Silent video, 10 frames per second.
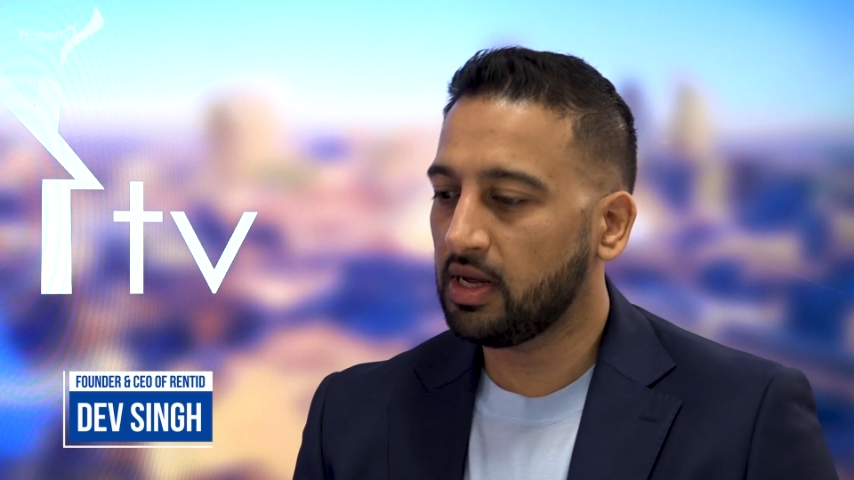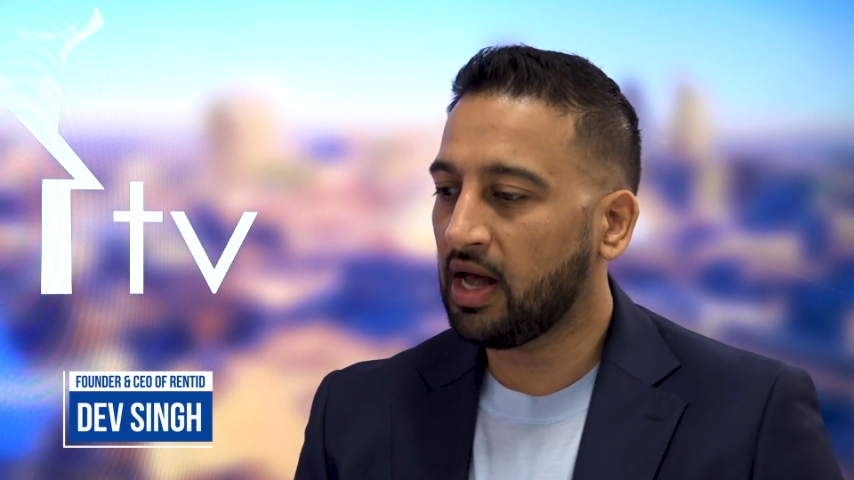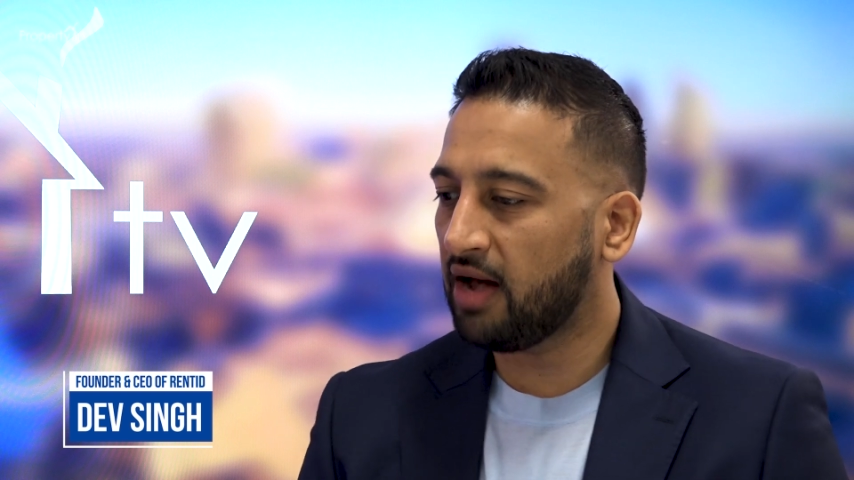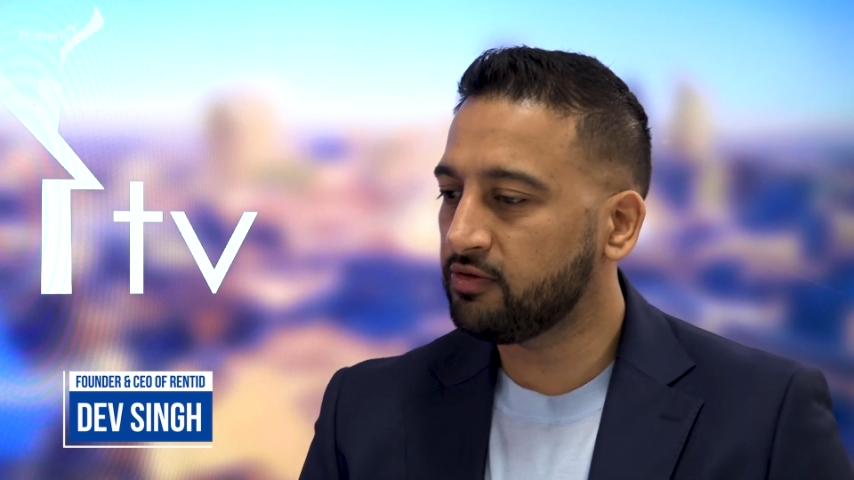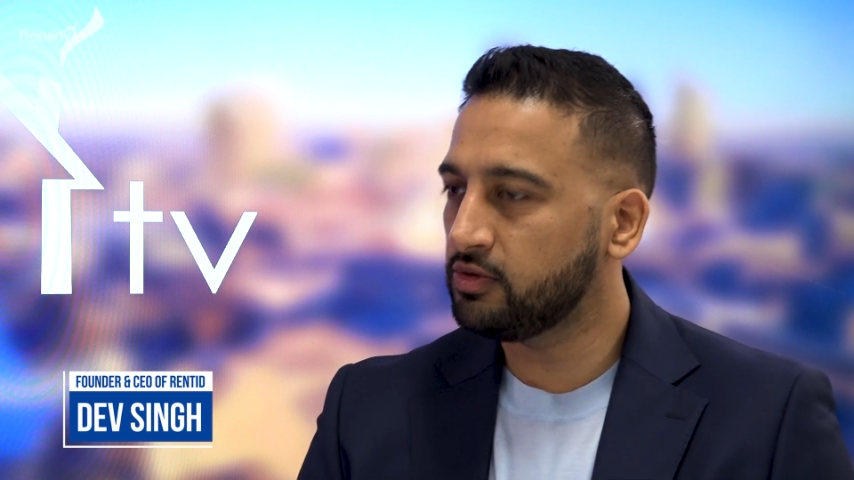
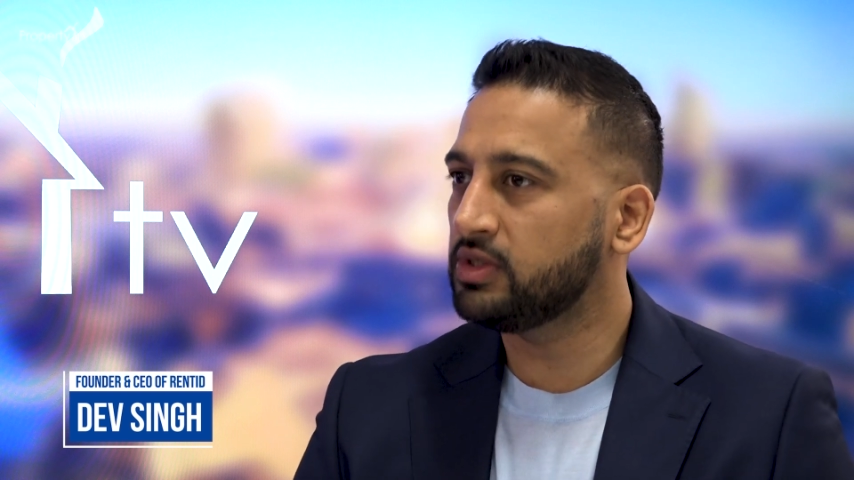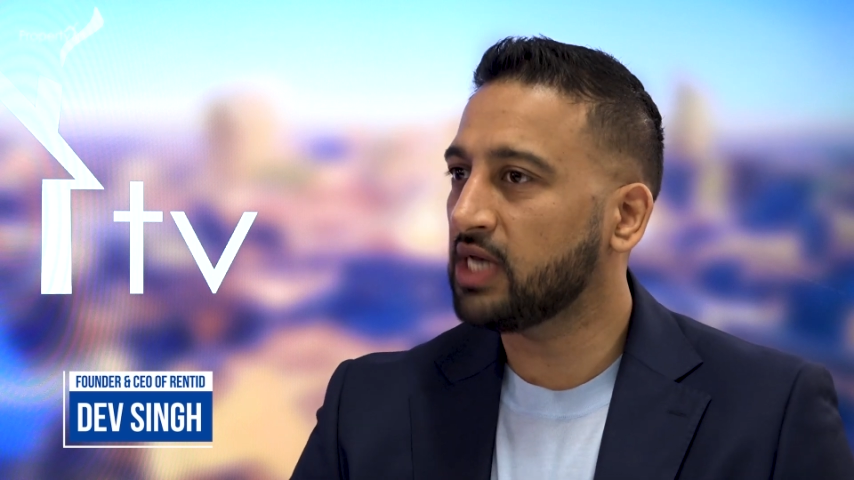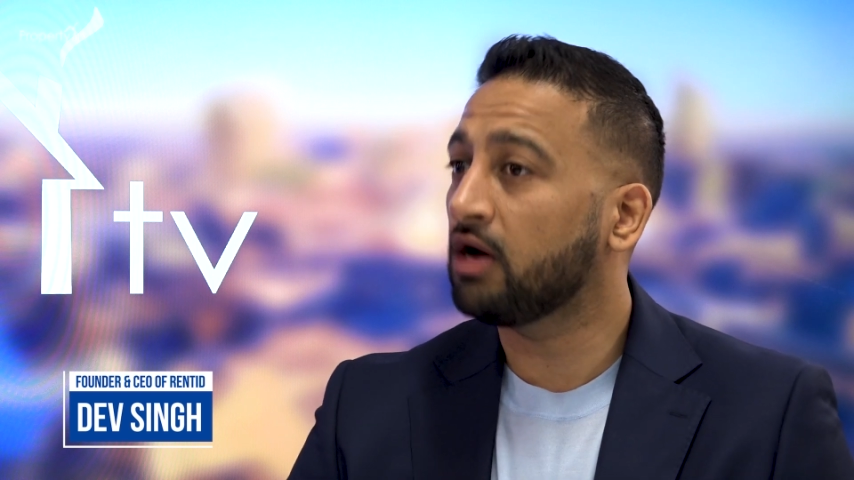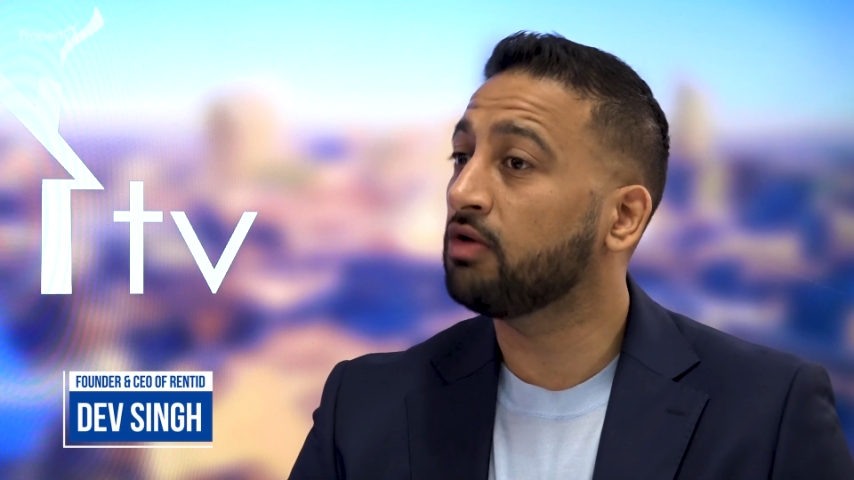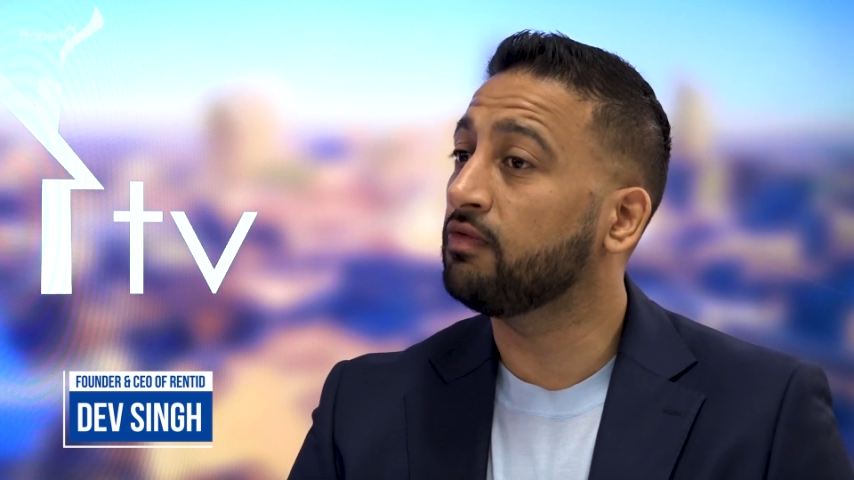have to
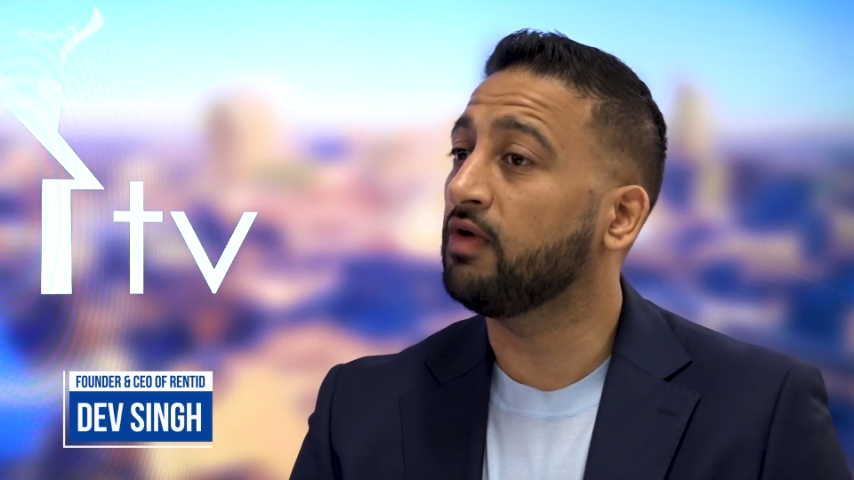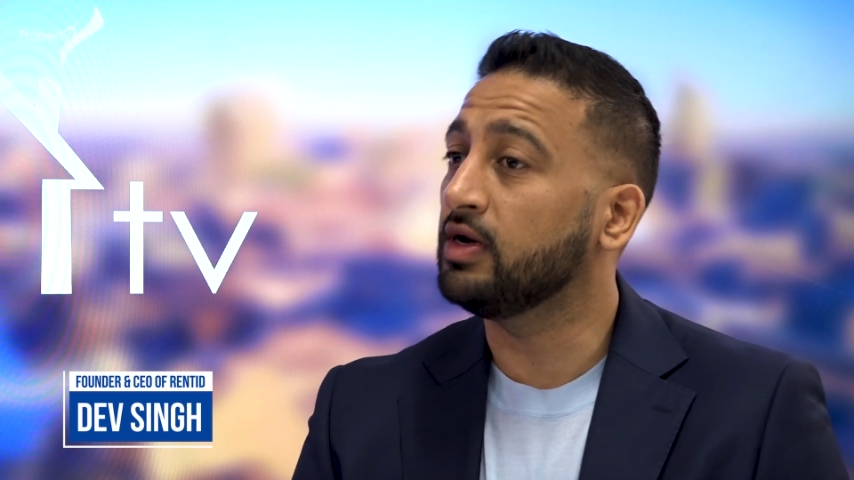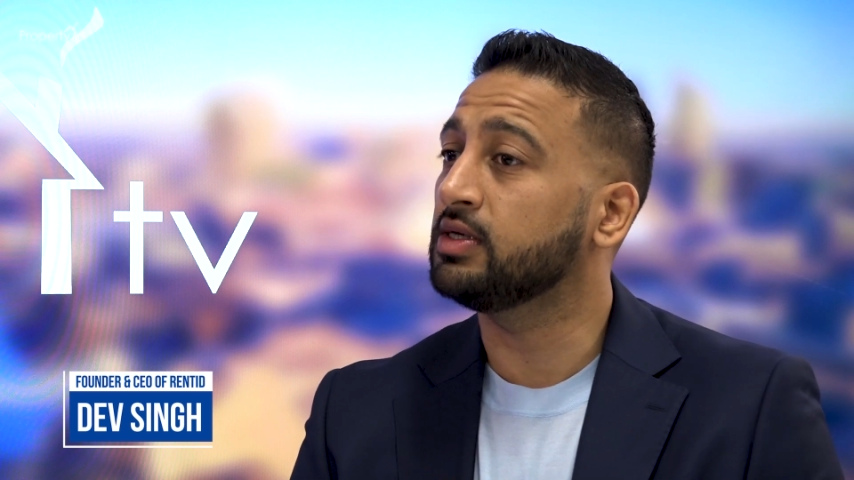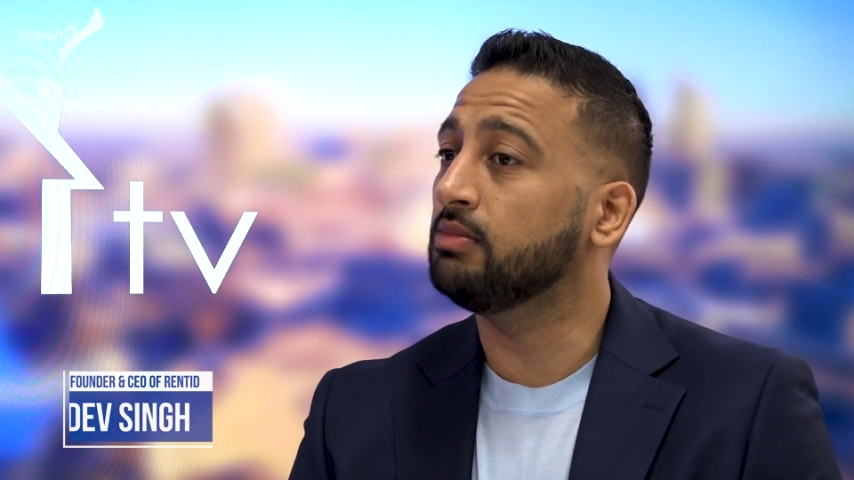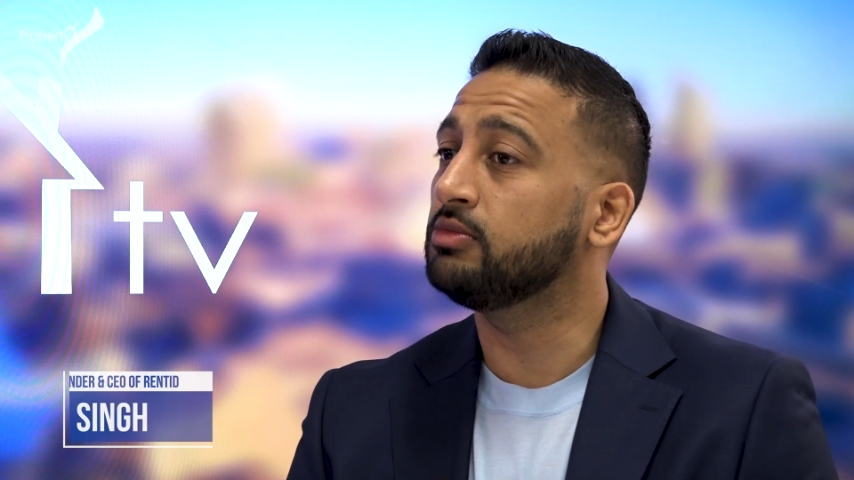
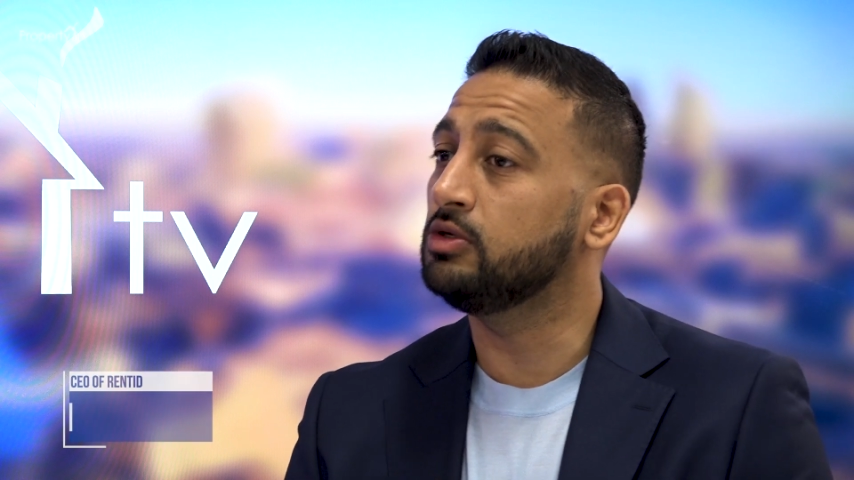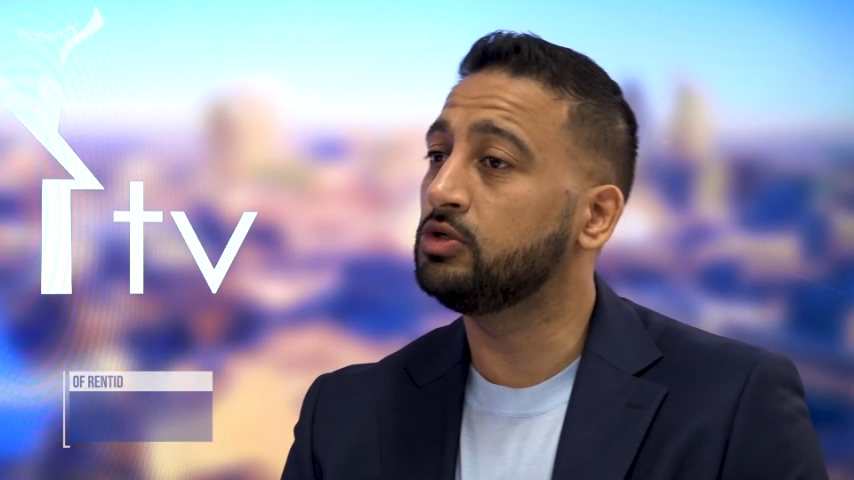sacrifice something